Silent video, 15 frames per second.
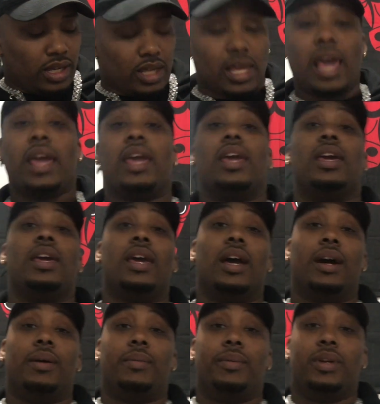
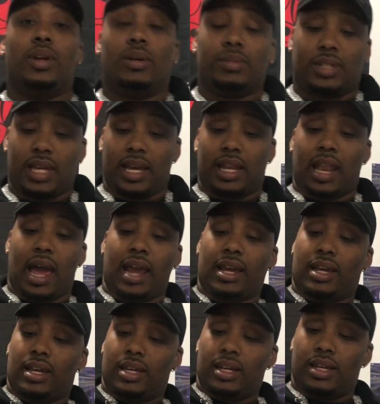Yeah. You know what I'm saying?
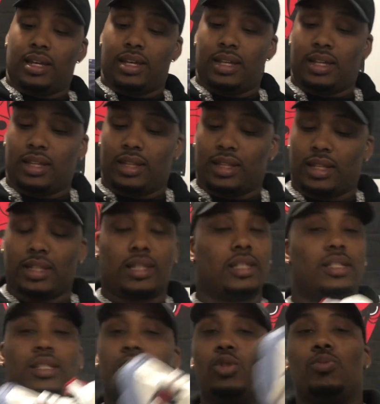Like, this
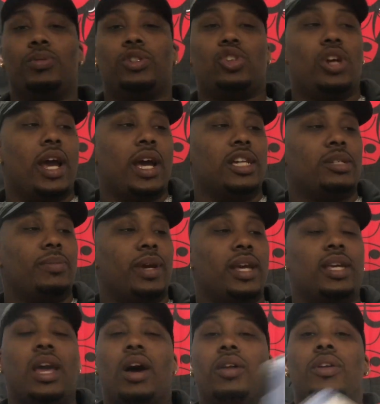is super trash,
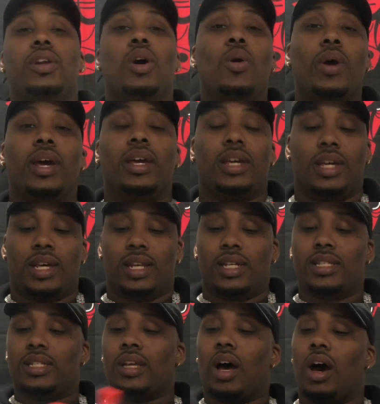man. Y'all know it.
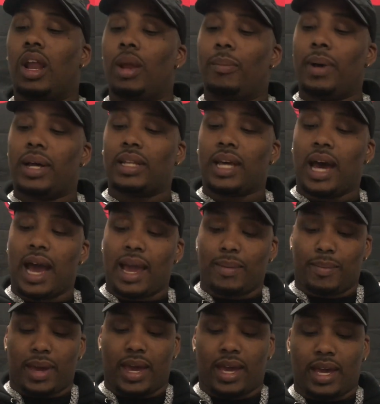This is all about the
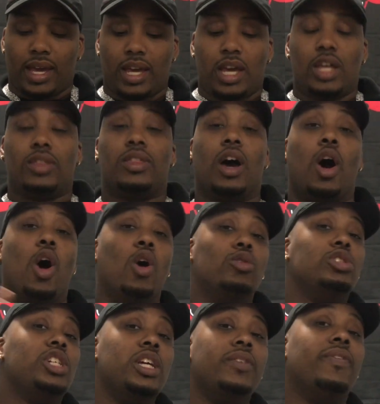hype, man. The
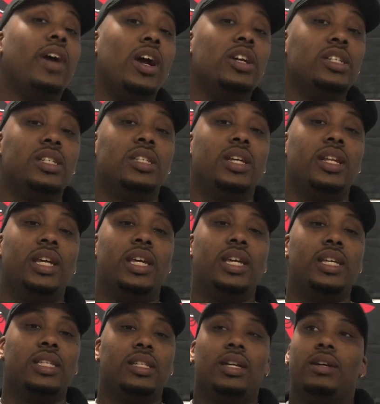OG versions of
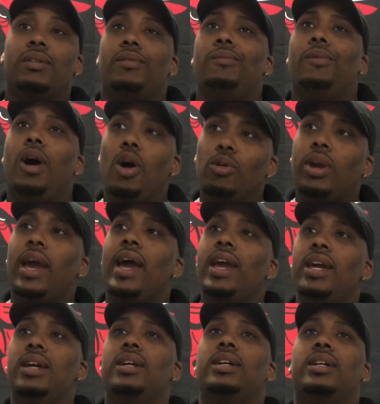these,
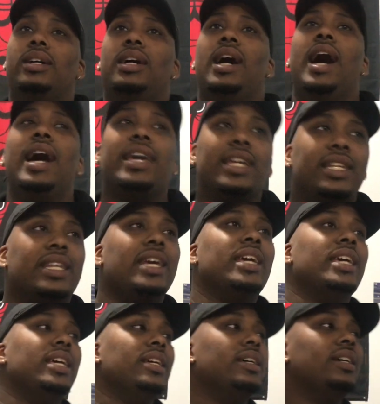okay, I could
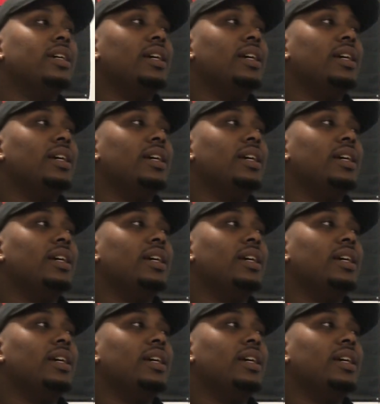dig it.